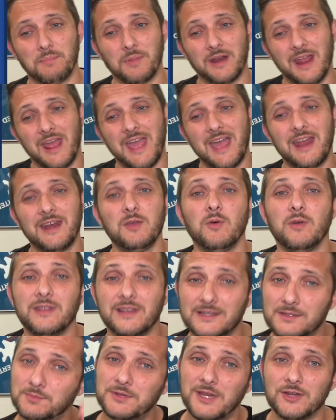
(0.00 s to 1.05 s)
But anyone
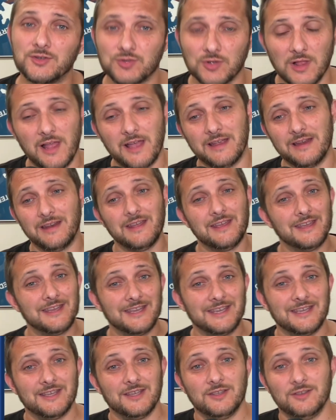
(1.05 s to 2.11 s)
that's a potential client,
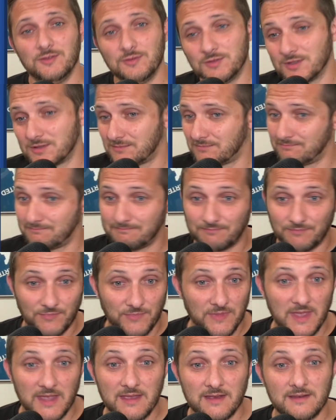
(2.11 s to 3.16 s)

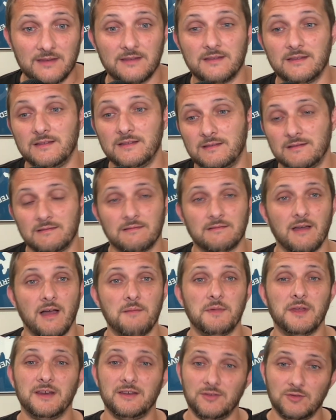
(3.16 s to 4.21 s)
they
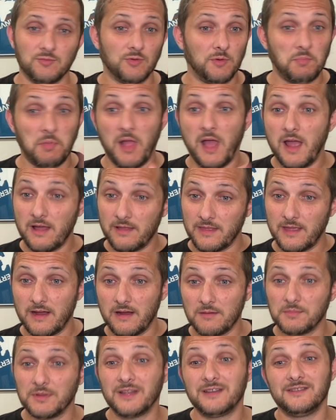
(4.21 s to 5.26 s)
comment, you reply on
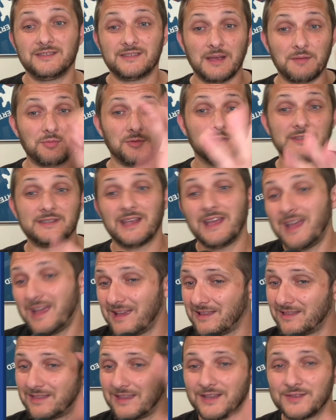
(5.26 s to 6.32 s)
there, but then you separately say,
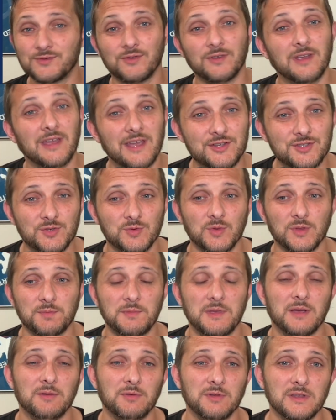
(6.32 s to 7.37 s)
hey, thanks for engaging with
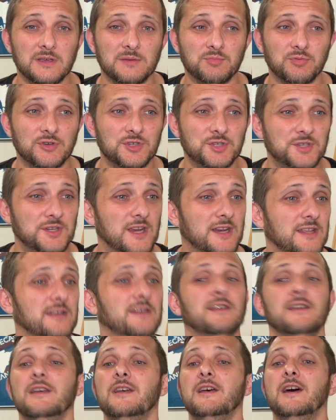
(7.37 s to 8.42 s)
me. I really appreciate
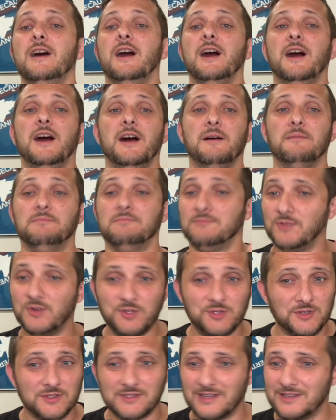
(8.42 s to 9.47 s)
it. Were
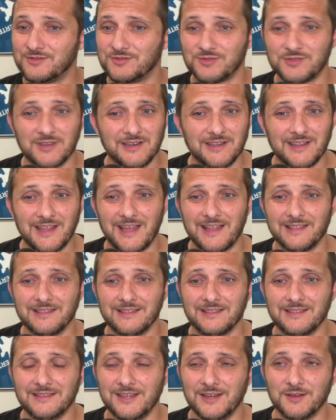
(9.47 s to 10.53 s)
you just interested in that?
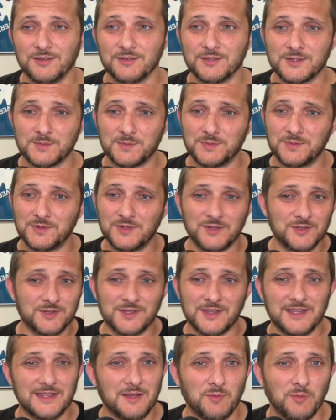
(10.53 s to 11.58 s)
You just
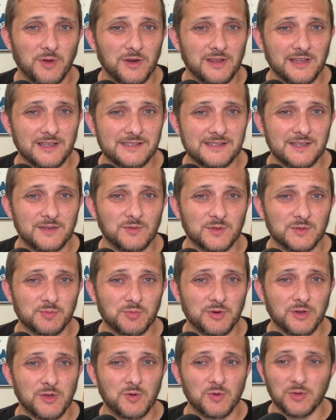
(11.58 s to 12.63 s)
think that one listing was
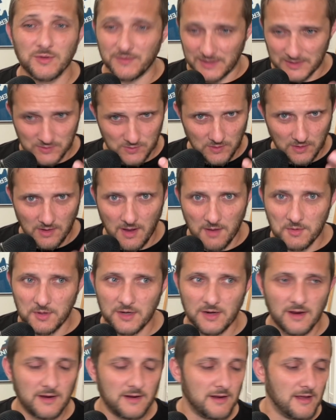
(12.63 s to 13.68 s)
pretty cool if that's what they
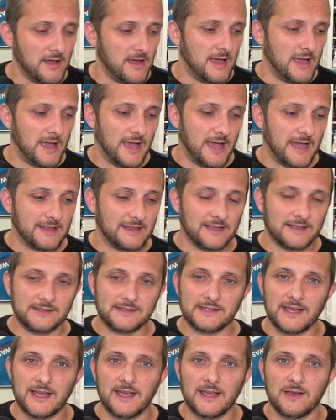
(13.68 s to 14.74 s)
commented on. And then
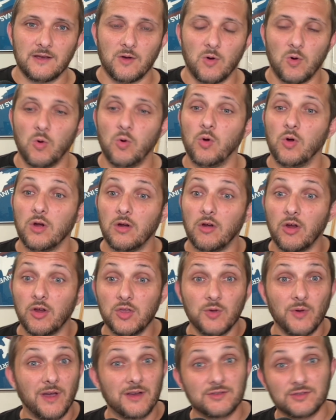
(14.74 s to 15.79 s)
say, or are
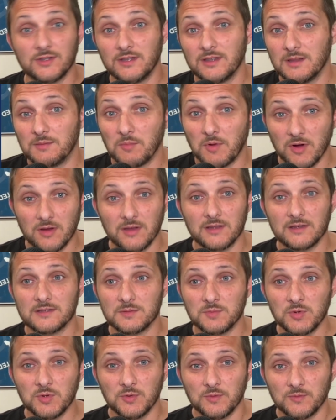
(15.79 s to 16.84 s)
you actually in the market
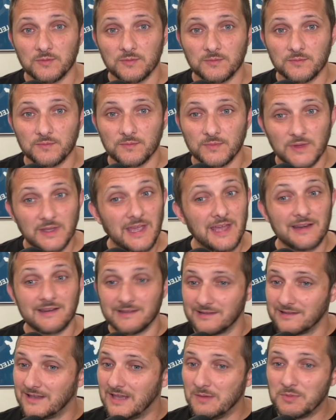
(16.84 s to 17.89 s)
to move? Again,
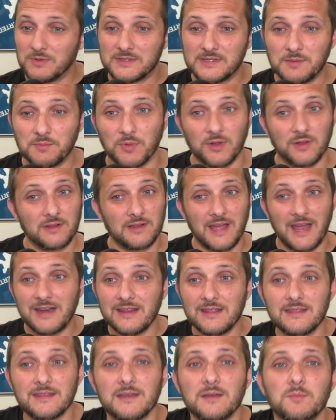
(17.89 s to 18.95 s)
keep it simple.
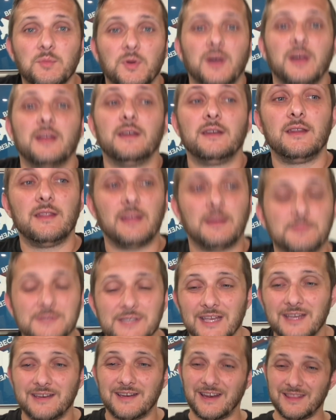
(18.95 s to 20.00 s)
Anything but them
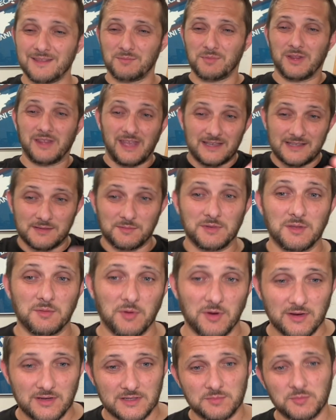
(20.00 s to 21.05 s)
saying anything but yes, I'm in the
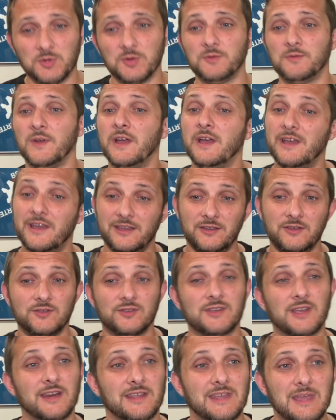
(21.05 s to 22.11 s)
market to move. You
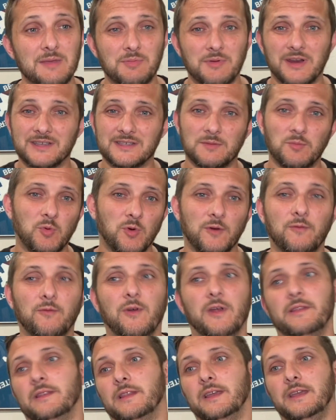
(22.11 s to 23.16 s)
just kind of keep it as a more
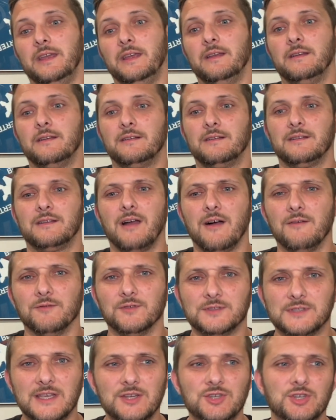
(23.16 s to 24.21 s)
friendly
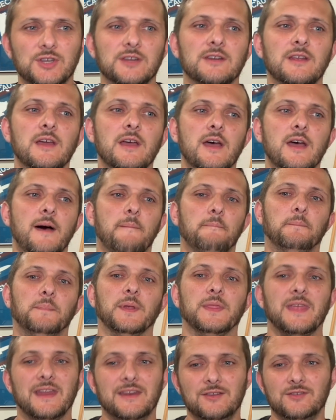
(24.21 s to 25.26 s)
conversation,
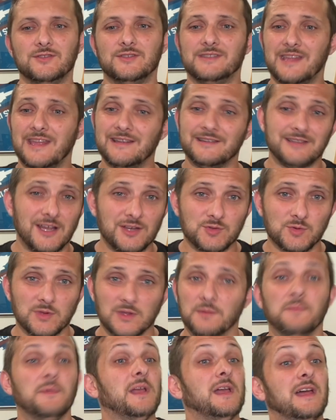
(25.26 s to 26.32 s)
but then you just stay in touch with
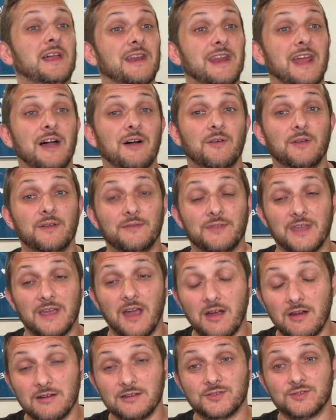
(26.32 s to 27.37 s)
them. Now, if they
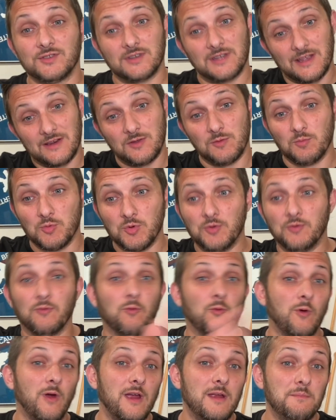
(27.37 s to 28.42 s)
are interested, again, you move
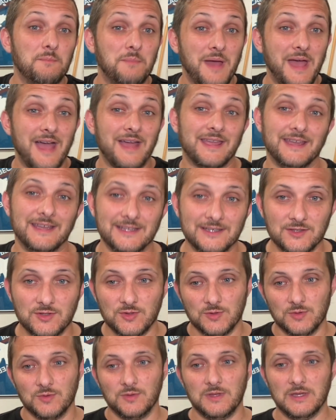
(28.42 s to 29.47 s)
right back
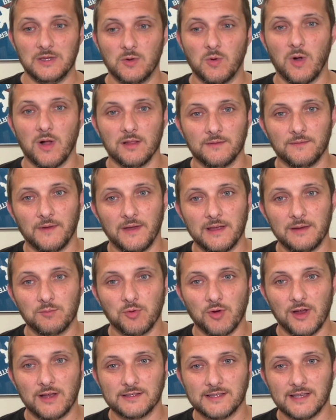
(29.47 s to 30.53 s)
into the qualifying
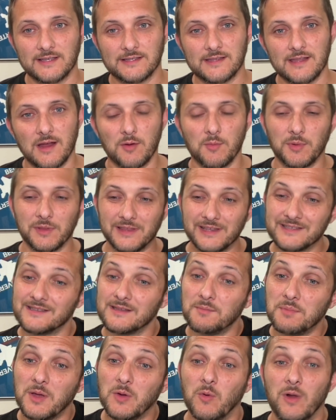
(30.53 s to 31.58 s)
process there. But this is the
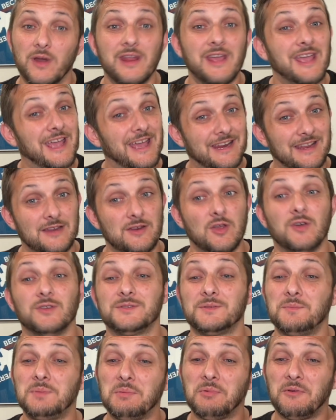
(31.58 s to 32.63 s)
big one. And I know
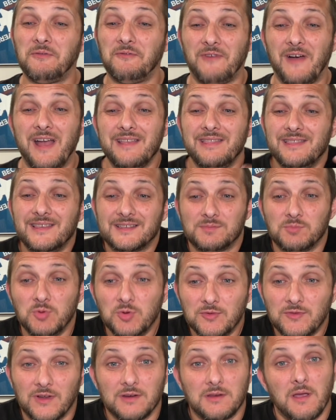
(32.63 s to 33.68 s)
some people find this
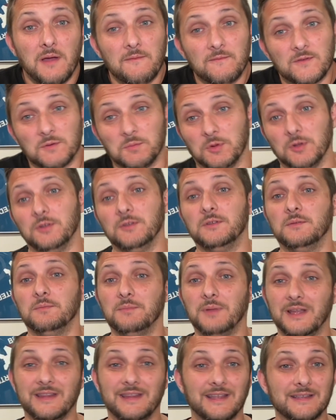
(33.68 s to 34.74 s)
move uncomfortable,
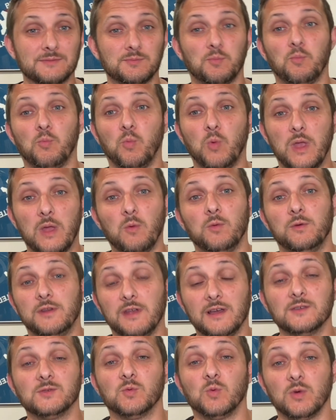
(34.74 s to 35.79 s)
but it
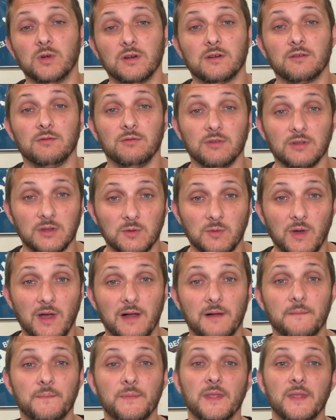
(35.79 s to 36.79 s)
does work really well.